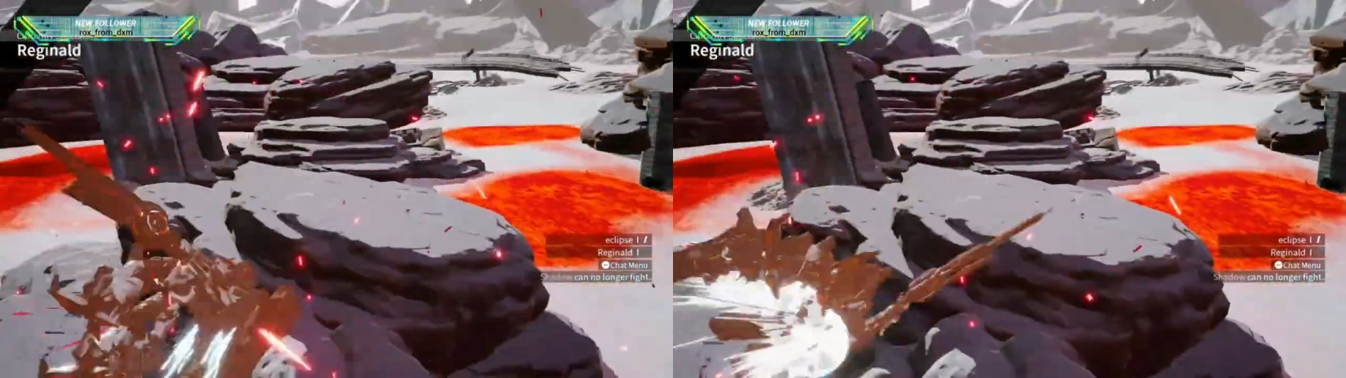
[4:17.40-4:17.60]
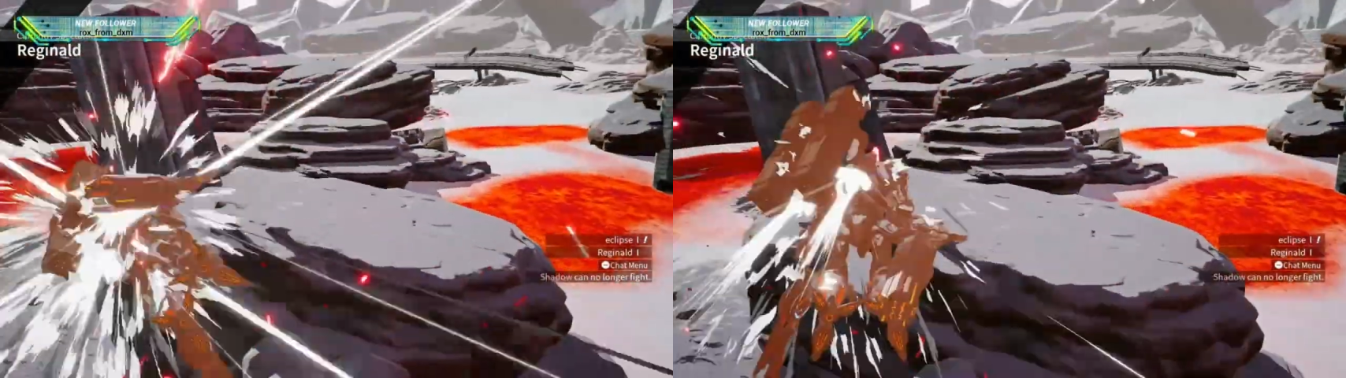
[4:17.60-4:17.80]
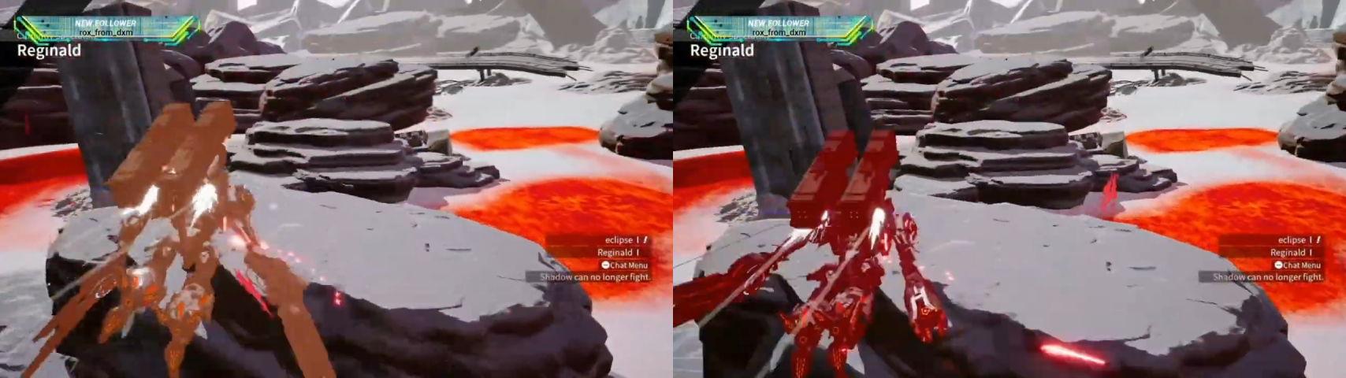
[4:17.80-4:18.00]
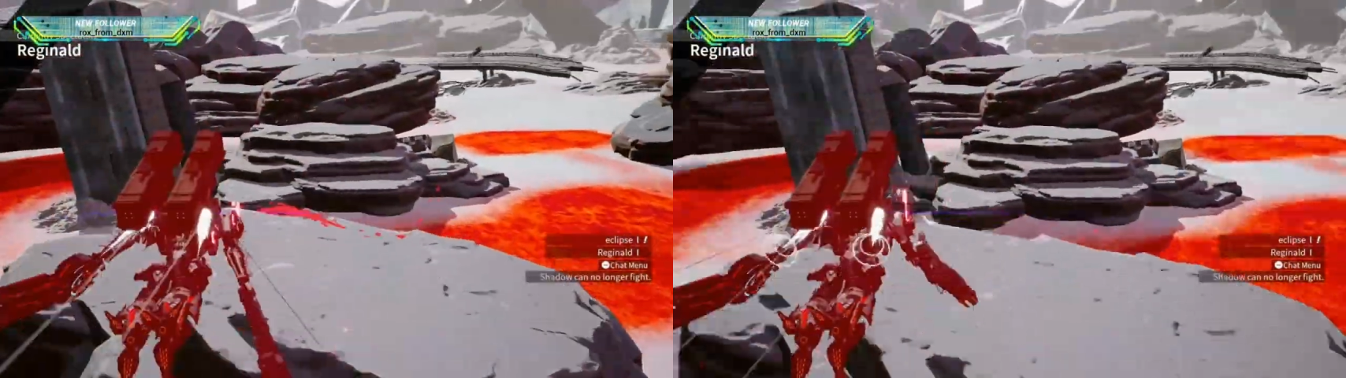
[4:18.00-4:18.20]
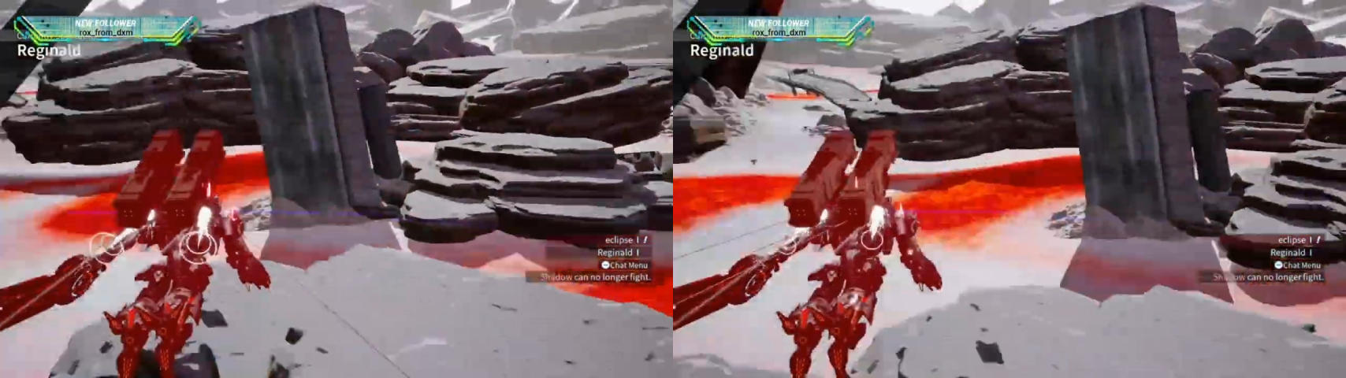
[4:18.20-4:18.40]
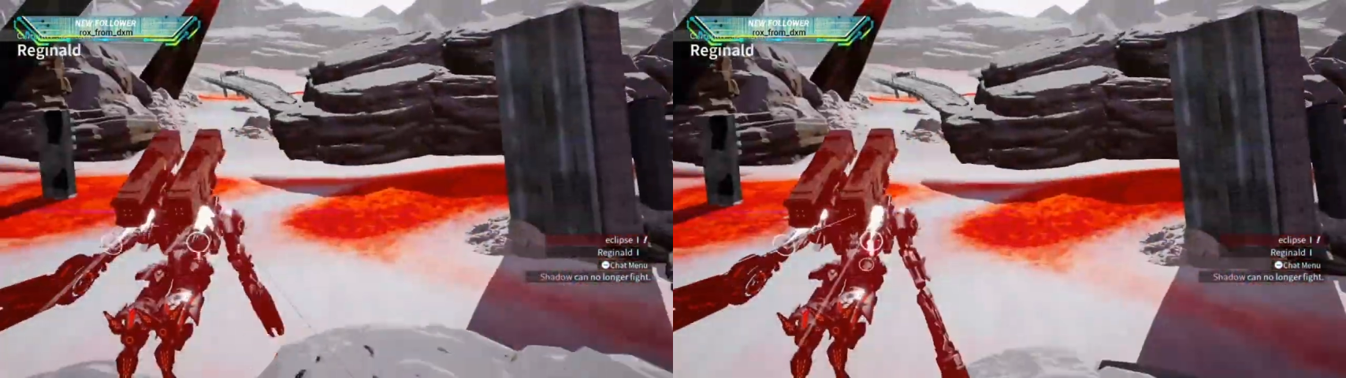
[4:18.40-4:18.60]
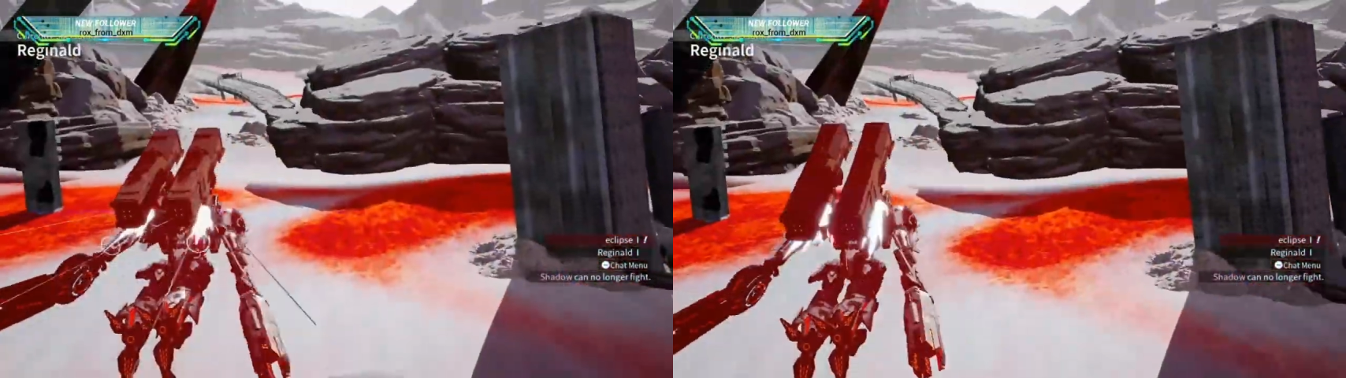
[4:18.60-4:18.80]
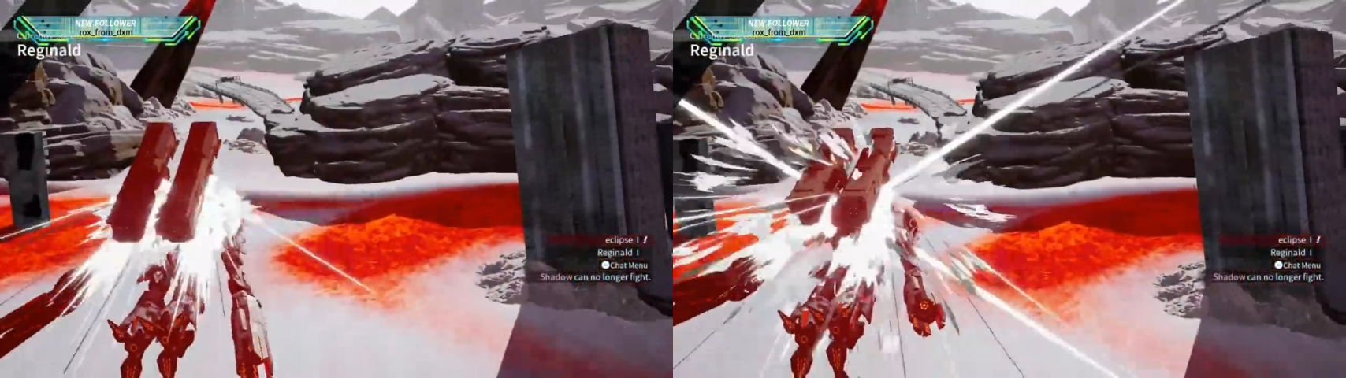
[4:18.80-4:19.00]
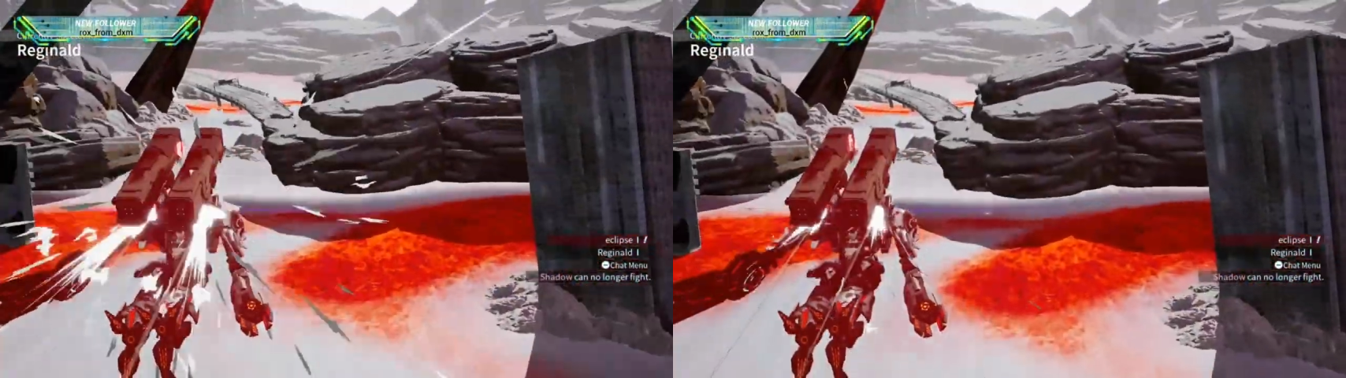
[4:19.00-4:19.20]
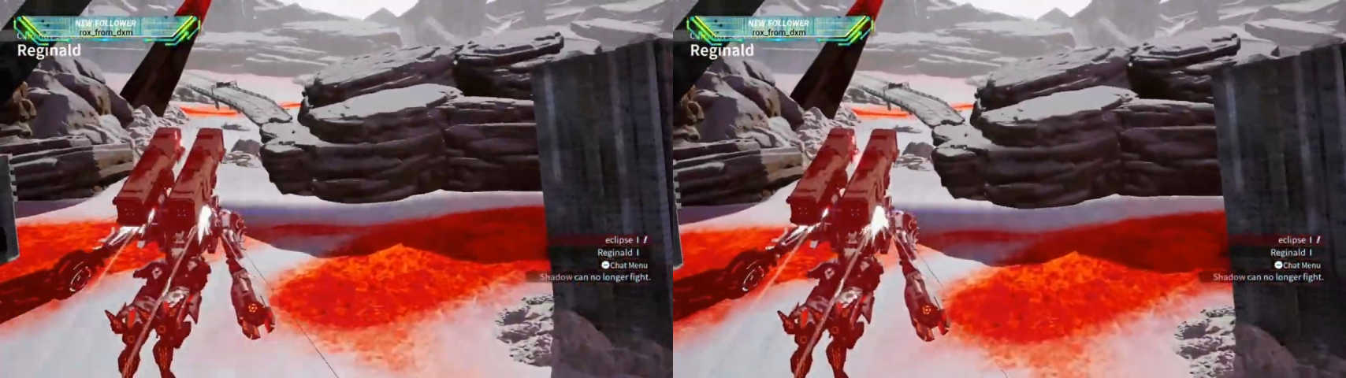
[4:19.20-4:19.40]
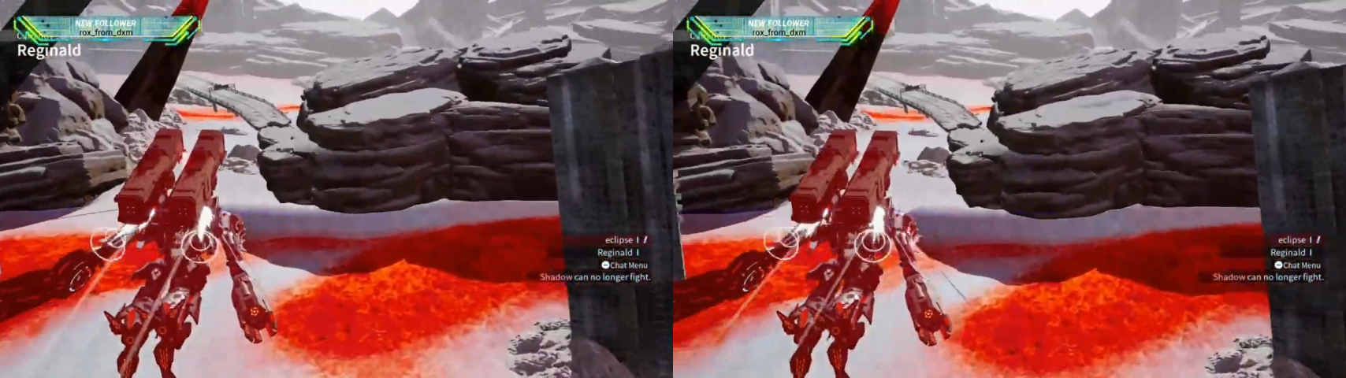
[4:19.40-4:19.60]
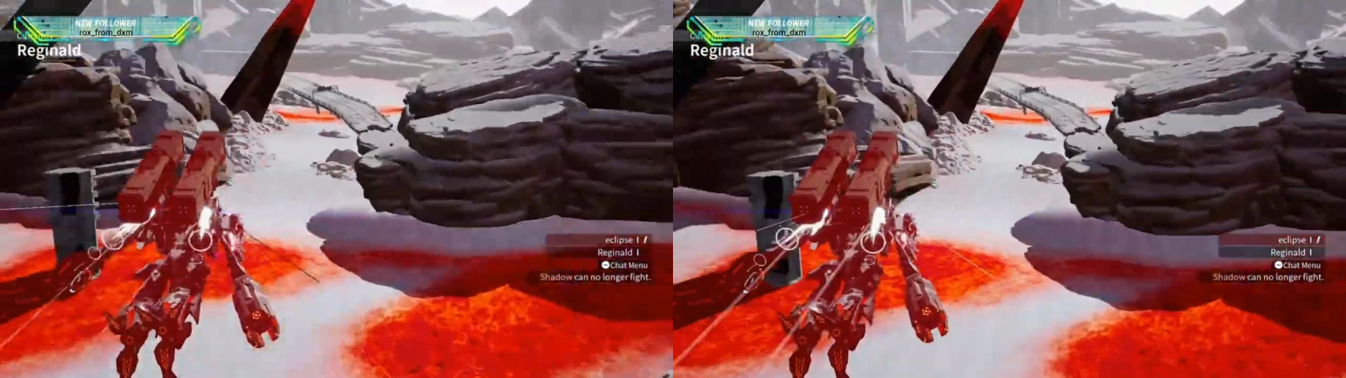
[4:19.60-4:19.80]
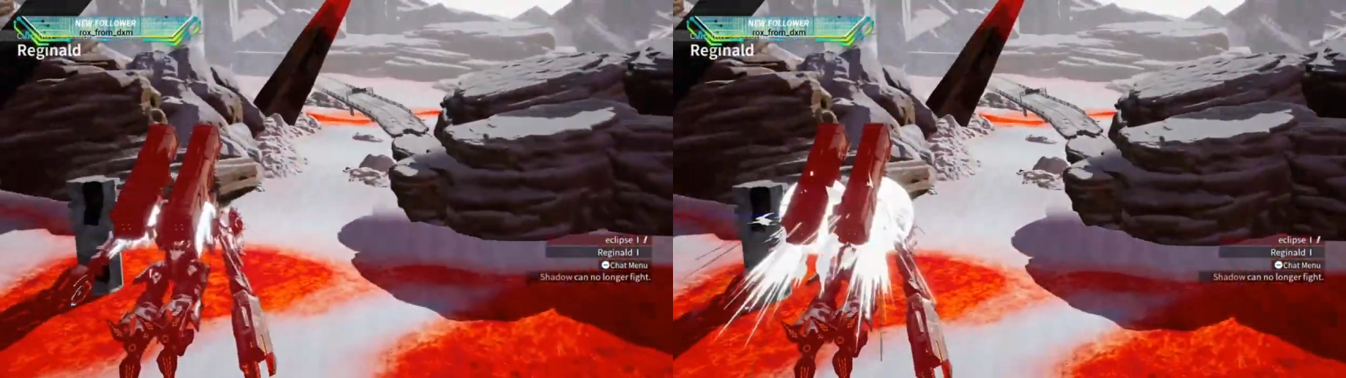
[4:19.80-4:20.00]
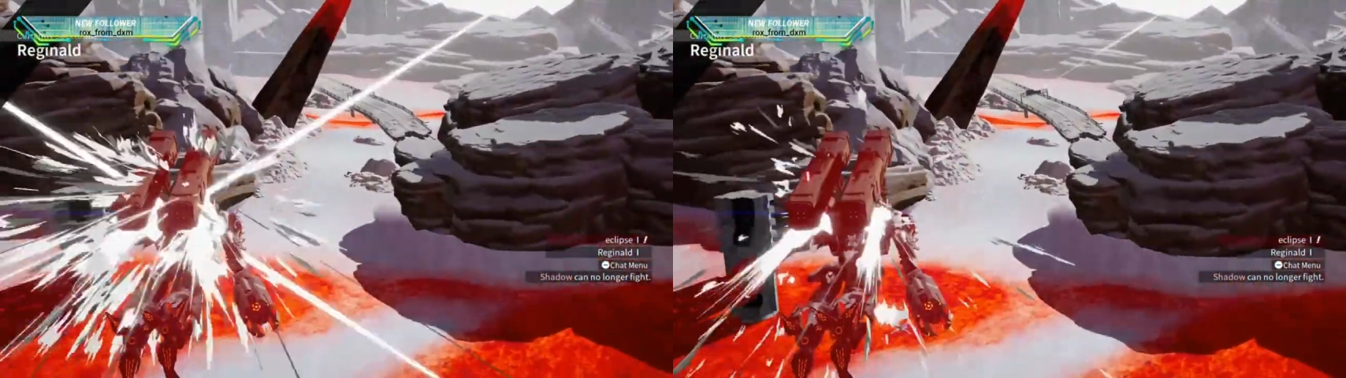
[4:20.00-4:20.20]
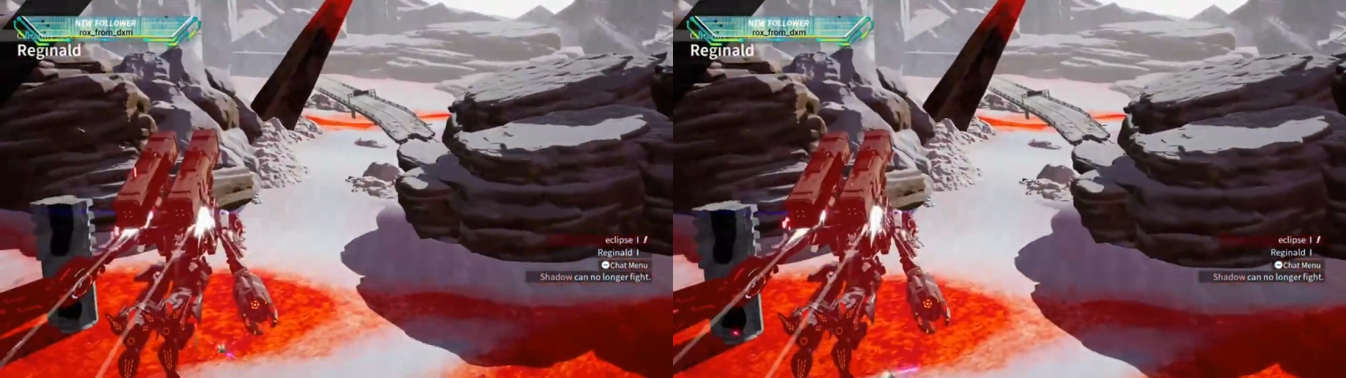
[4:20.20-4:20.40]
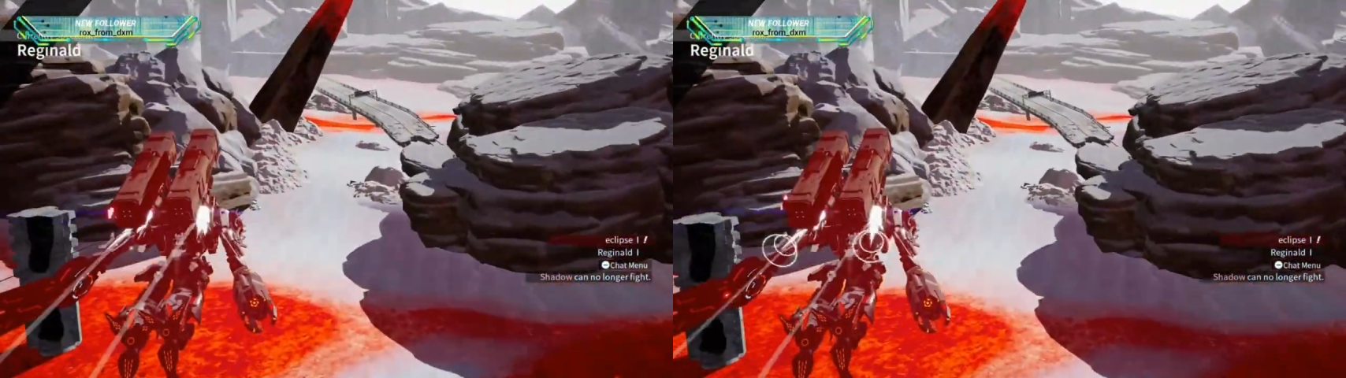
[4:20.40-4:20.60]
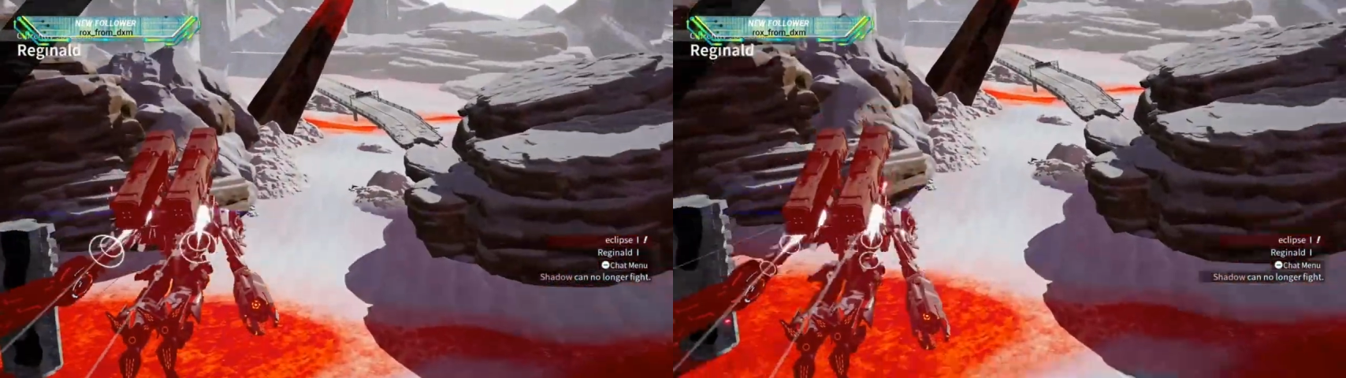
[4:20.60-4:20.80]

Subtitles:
Nobody's mouth can be seen.